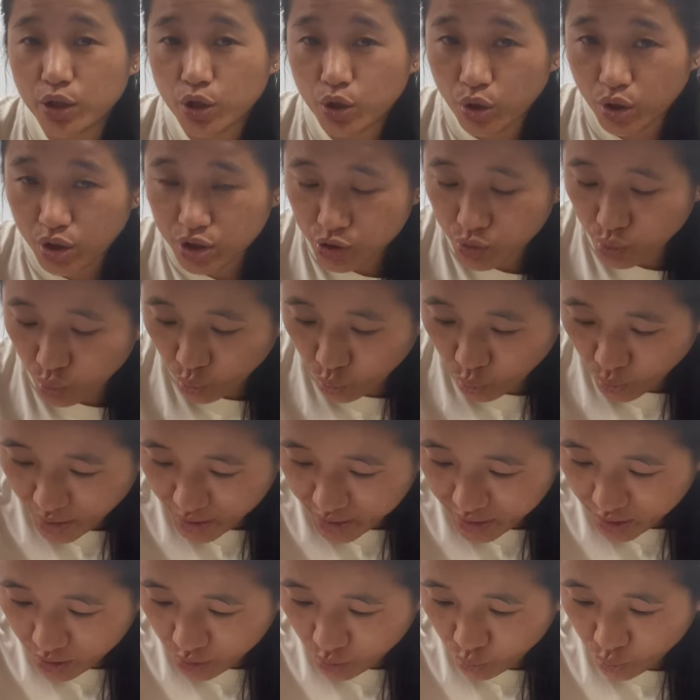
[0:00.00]
Clause
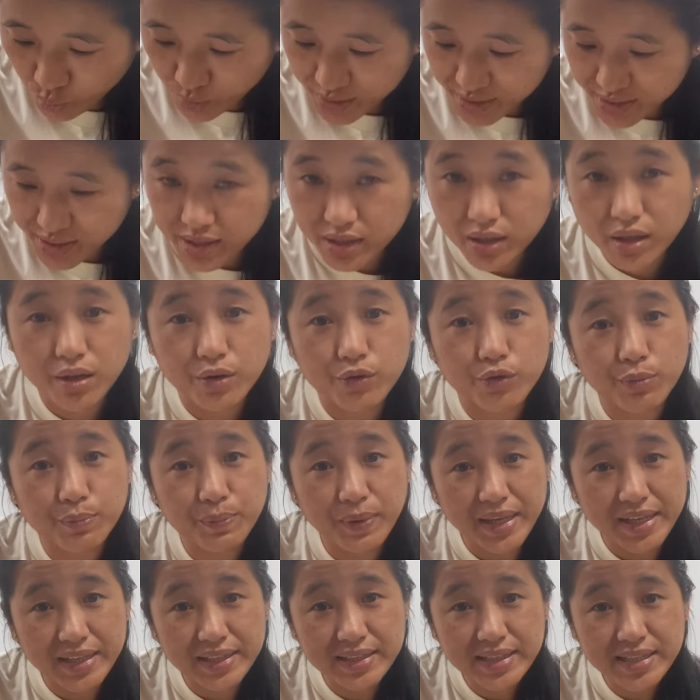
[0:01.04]
1 was
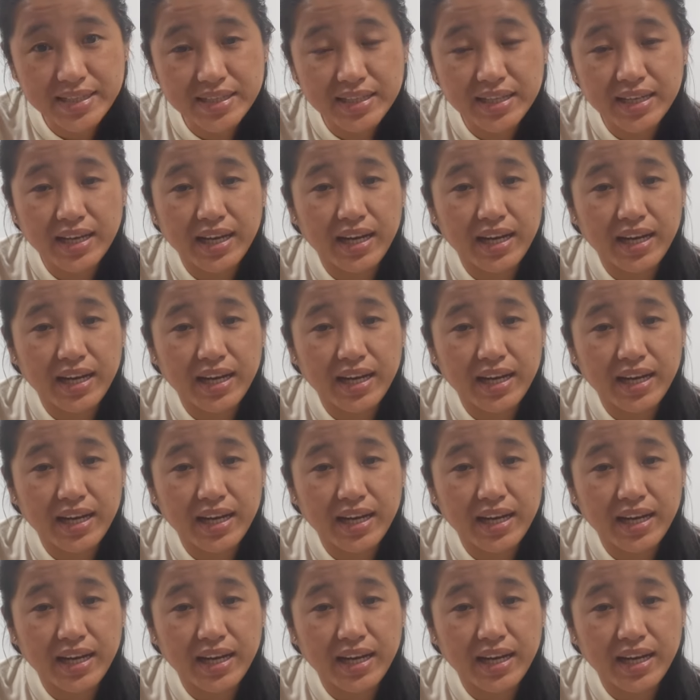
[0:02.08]
repealed